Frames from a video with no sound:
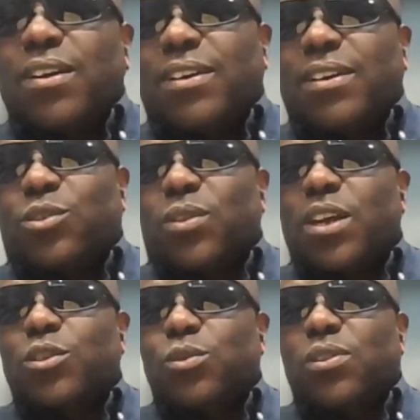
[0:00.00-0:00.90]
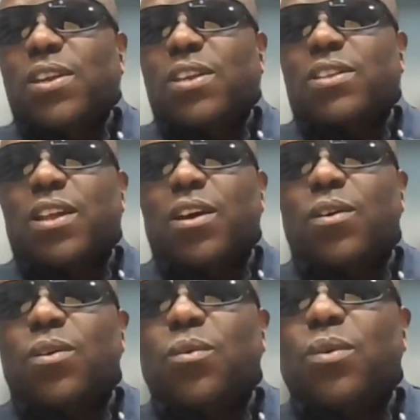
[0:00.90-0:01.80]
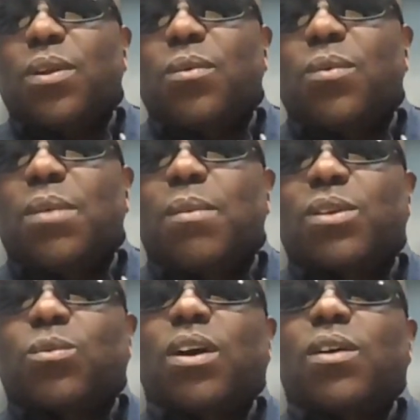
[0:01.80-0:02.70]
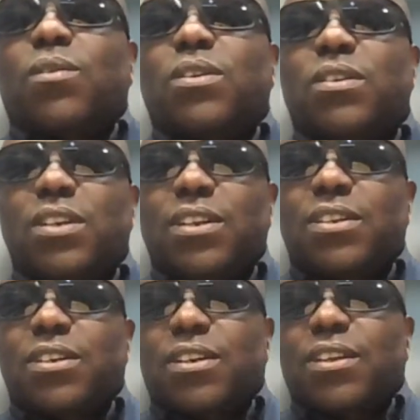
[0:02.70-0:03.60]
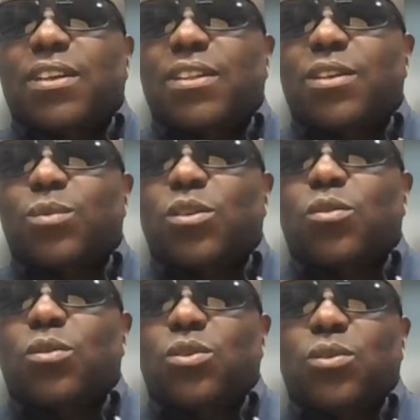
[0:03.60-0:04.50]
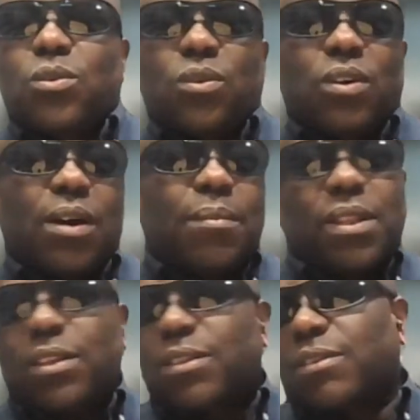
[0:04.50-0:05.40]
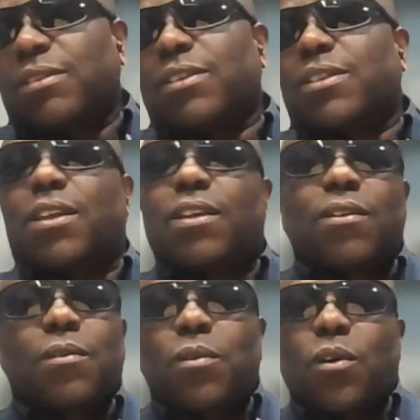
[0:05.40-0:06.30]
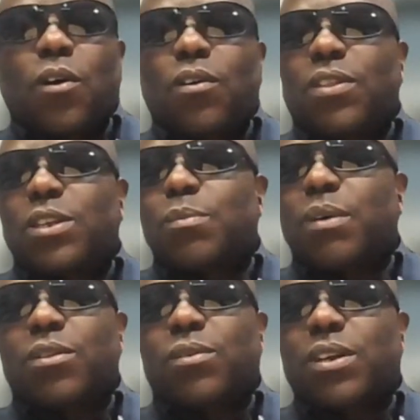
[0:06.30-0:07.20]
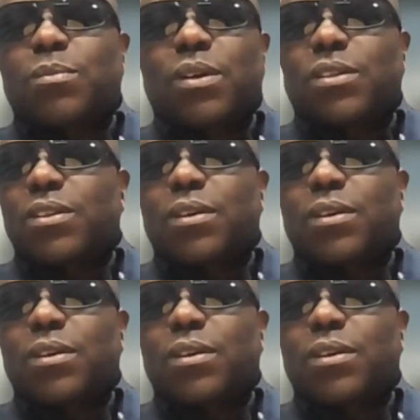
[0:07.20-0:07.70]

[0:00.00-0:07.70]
So there are two things now we must work on diligently this week let's say this month or next month.